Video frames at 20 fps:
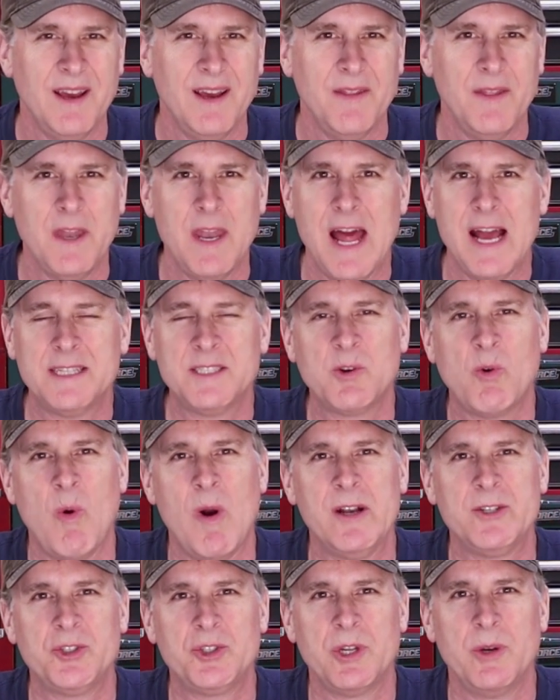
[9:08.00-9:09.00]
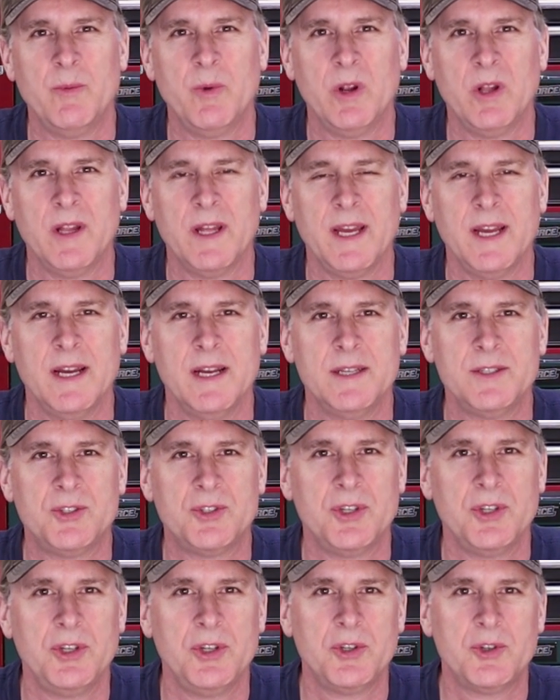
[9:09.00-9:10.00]
the next question really is,
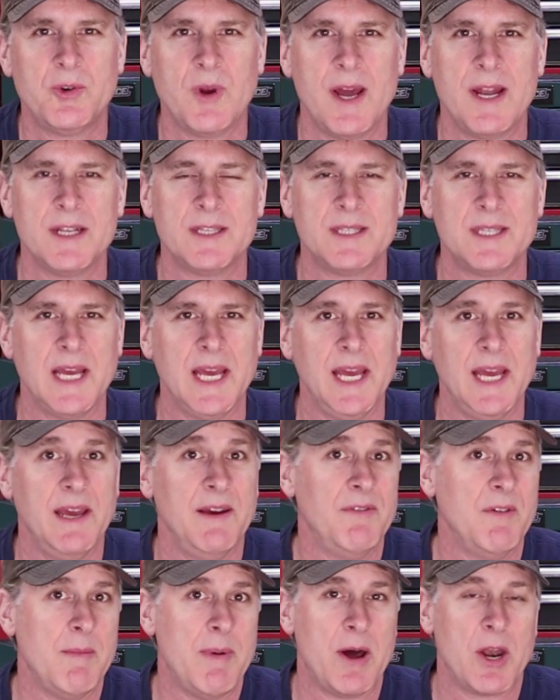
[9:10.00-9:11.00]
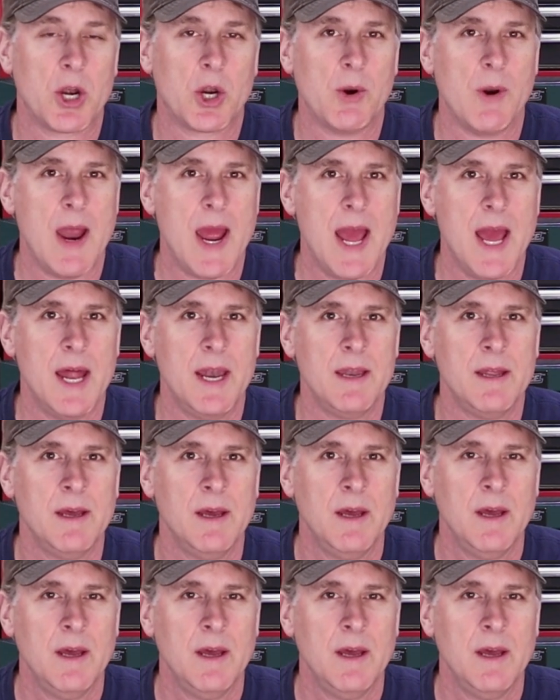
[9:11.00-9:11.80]
should you try to save about $1,000